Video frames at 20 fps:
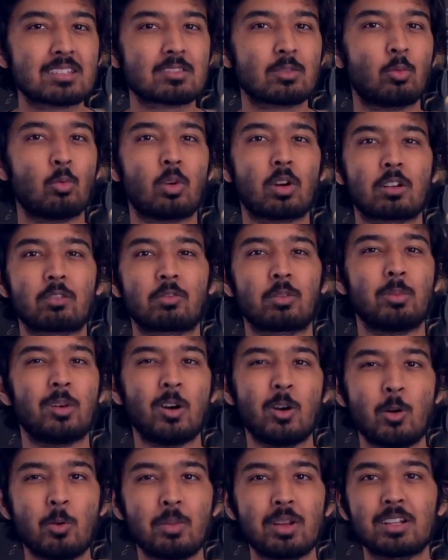to work from
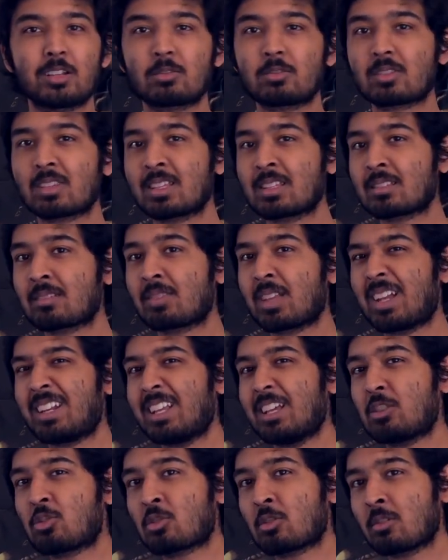home and other things of that
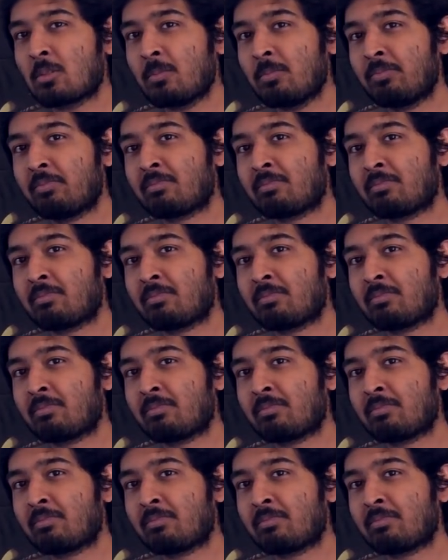nature,